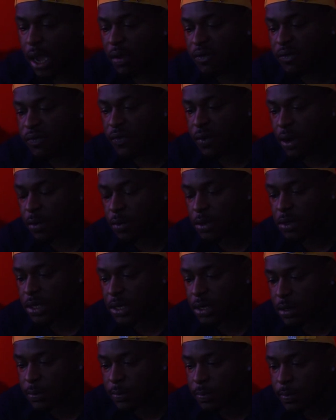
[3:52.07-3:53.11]
I'm fucking with
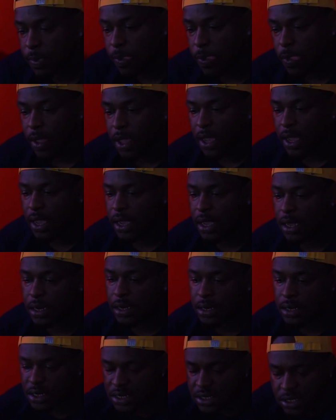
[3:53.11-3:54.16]
them. And
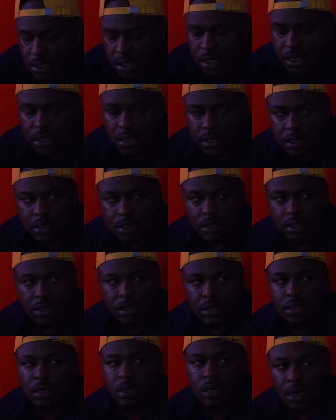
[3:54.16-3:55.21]
this nigga
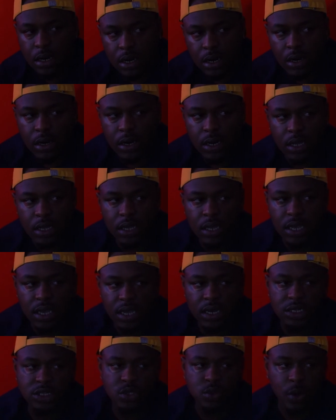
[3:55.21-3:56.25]
literally
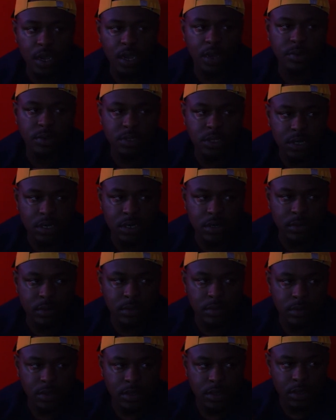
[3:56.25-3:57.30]
intertwined with them.
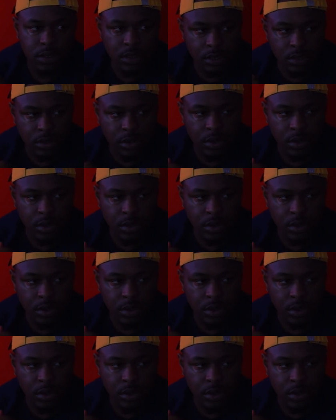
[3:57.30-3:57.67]
Yeah. You